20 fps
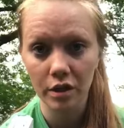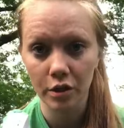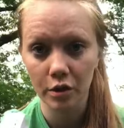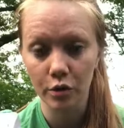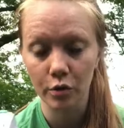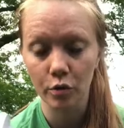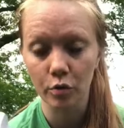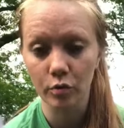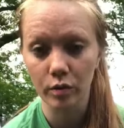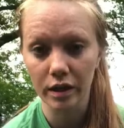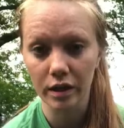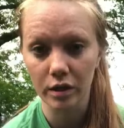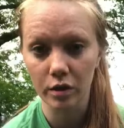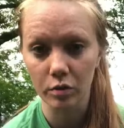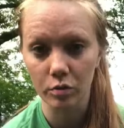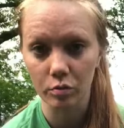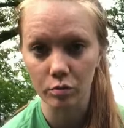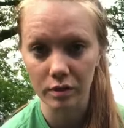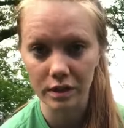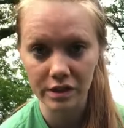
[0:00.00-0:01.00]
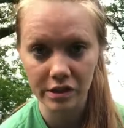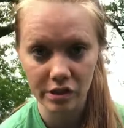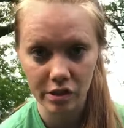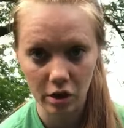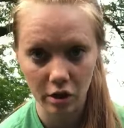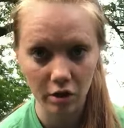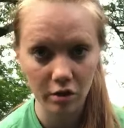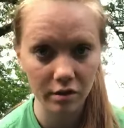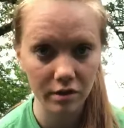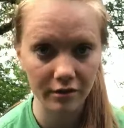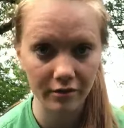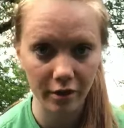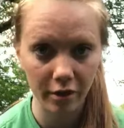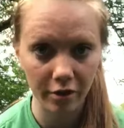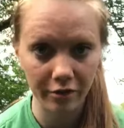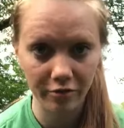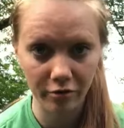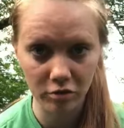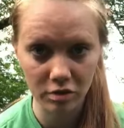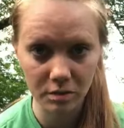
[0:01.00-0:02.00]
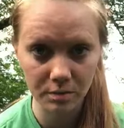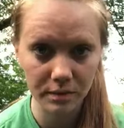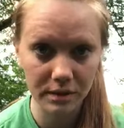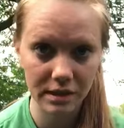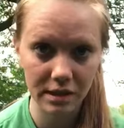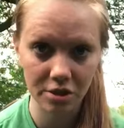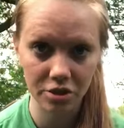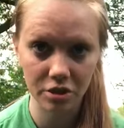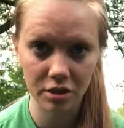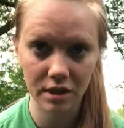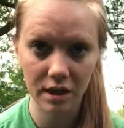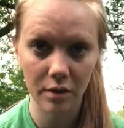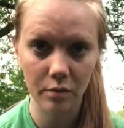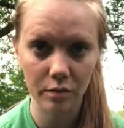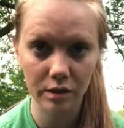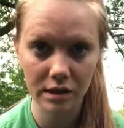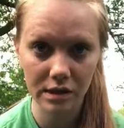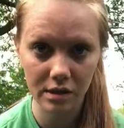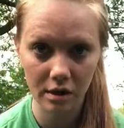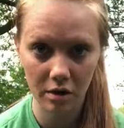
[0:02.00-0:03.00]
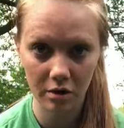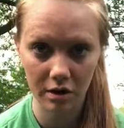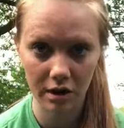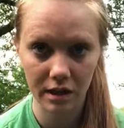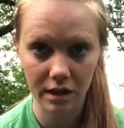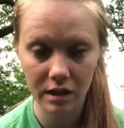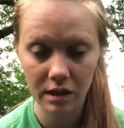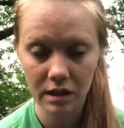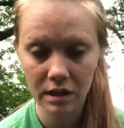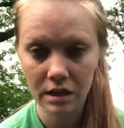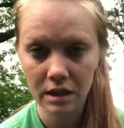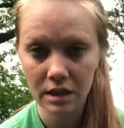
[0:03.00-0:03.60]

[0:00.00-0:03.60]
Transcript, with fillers: you will restart in the very first position that we start in